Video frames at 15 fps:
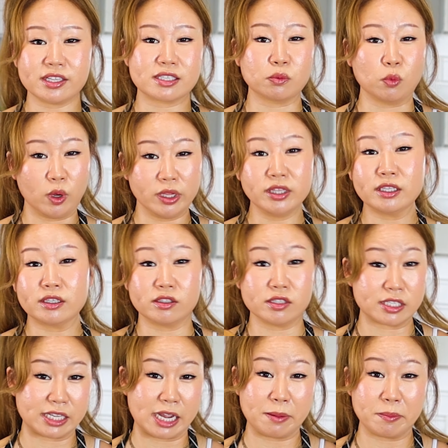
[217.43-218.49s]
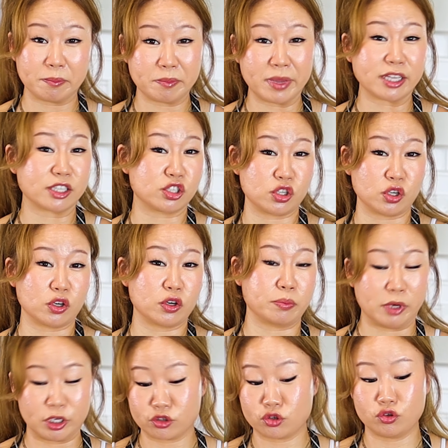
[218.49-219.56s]
this one little step makes your
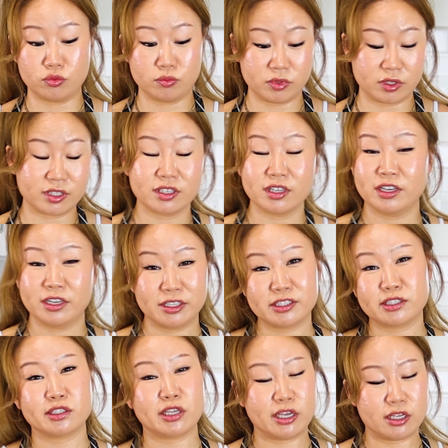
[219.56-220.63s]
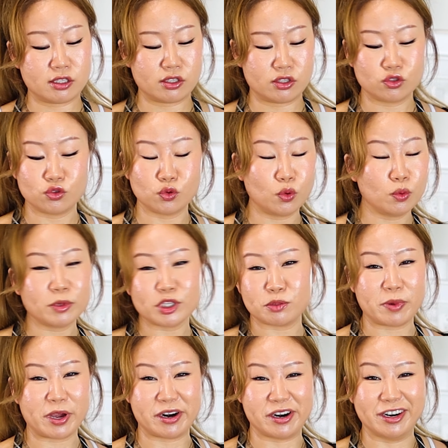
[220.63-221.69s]
mushrooms taste so
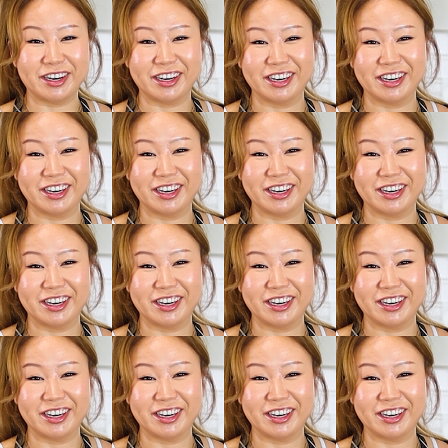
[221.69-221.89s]
much better.